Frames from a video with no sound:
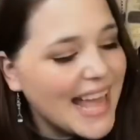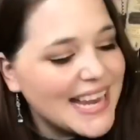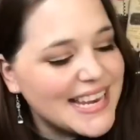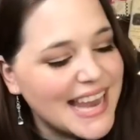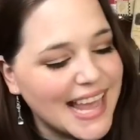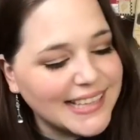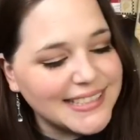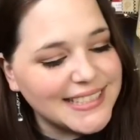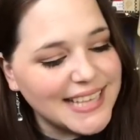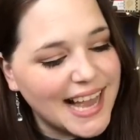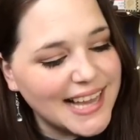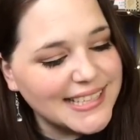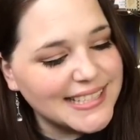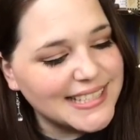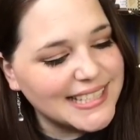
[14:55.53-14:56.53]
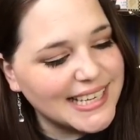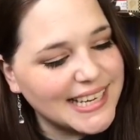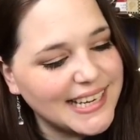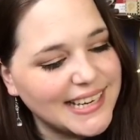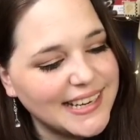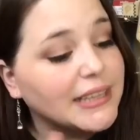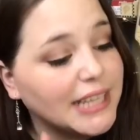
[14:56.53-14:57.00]
Next, I
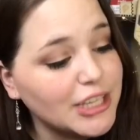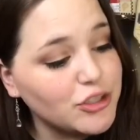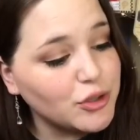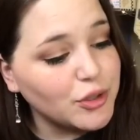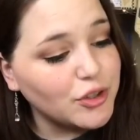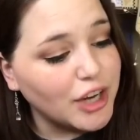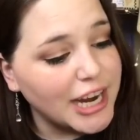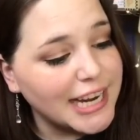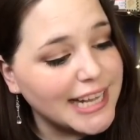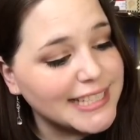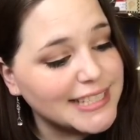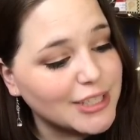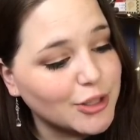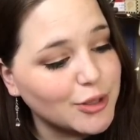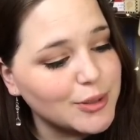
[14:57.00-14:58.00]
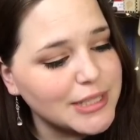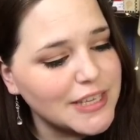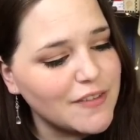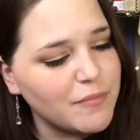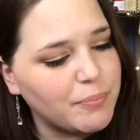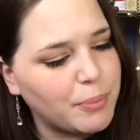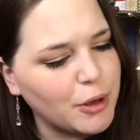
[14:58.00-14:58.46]
see LitJoy Crate
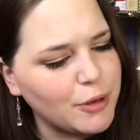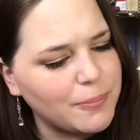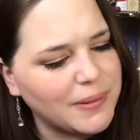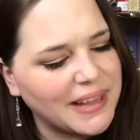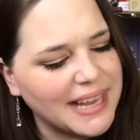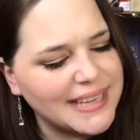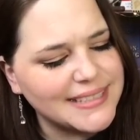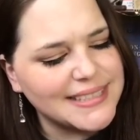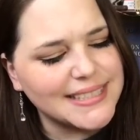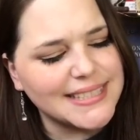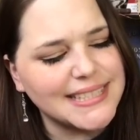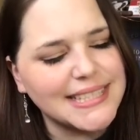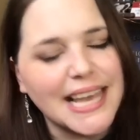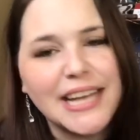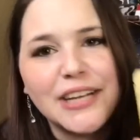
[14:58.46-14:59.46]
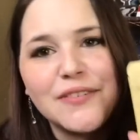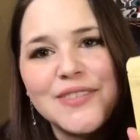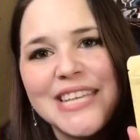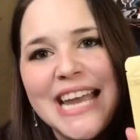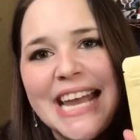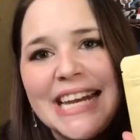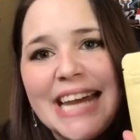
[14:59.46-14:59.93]
exclusive book plates, set of
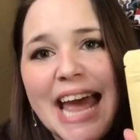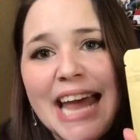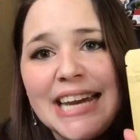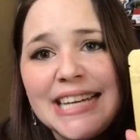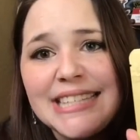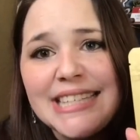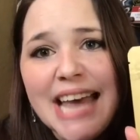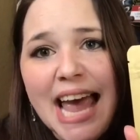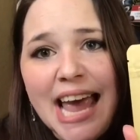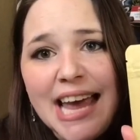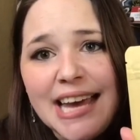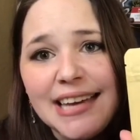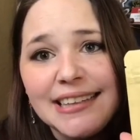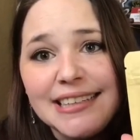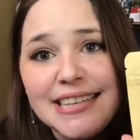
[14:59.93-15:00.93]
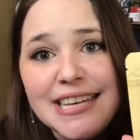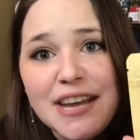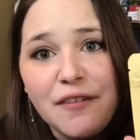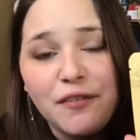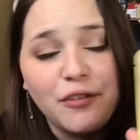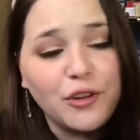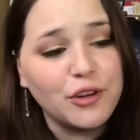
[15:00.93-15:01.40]
10, and it's a
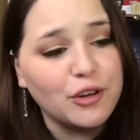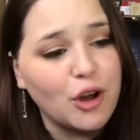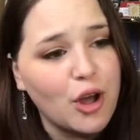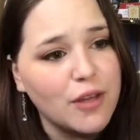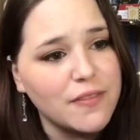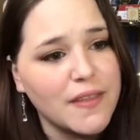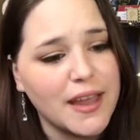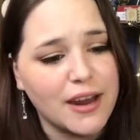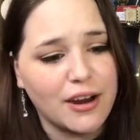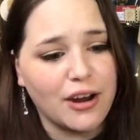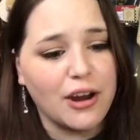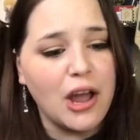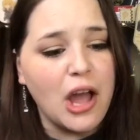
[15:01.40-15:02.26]
Niffler on there.